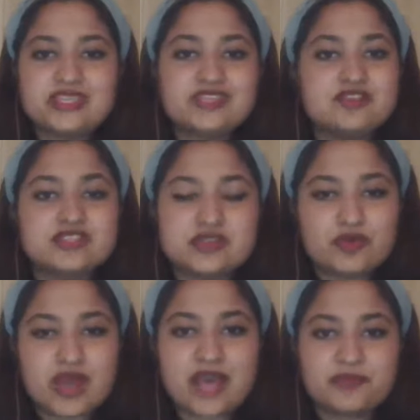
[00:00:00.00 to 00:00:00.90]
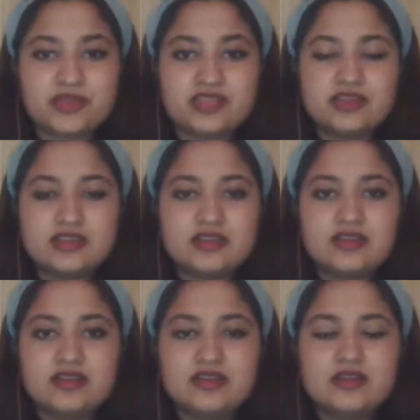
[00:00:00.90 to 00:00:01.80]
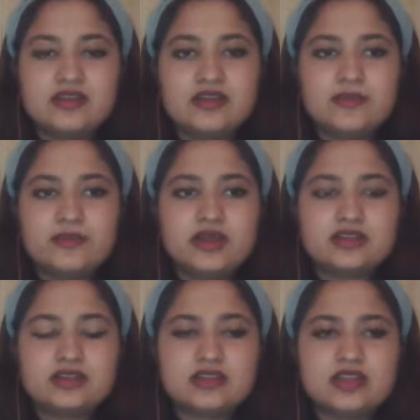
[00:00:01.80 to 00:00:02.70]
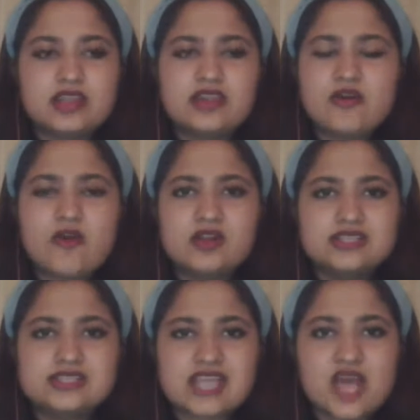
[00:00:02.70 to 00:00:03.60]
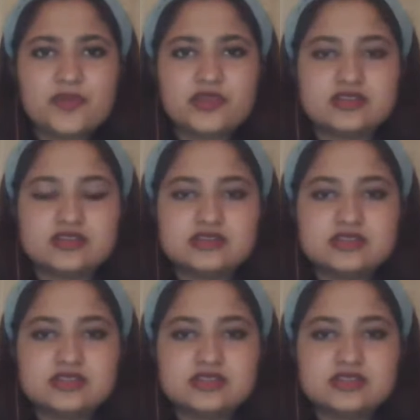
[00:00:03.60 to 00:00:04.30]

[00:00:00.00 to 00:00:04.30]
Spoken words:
She was so happy. But in all this happiness,